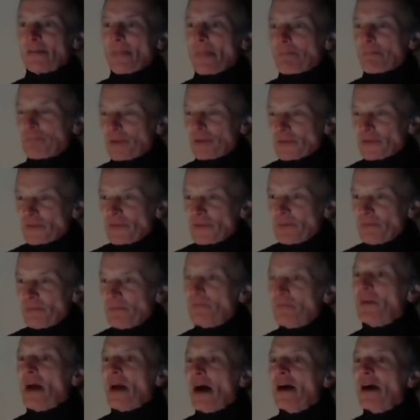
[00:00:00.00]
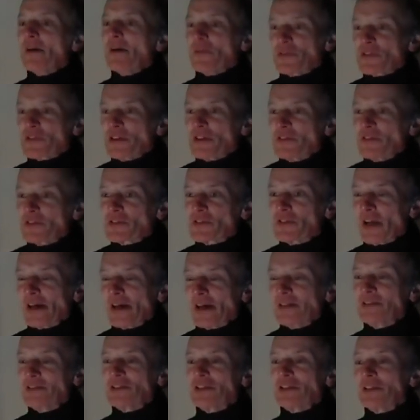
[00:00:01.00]
But now, since
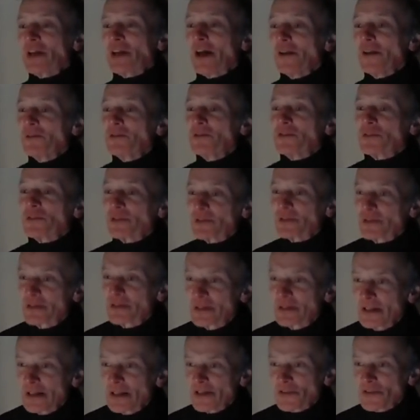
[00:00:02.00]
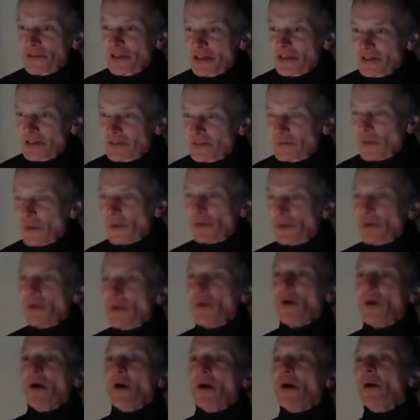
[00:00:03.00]
1900, things have got
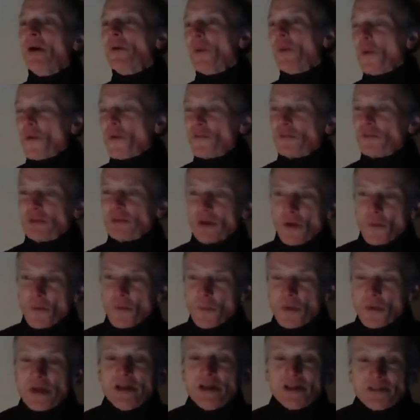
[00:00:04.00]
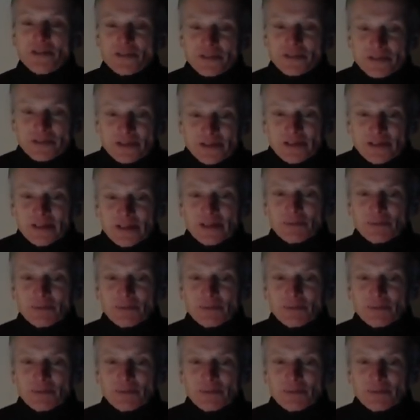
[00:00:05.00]
an awful lot weirder.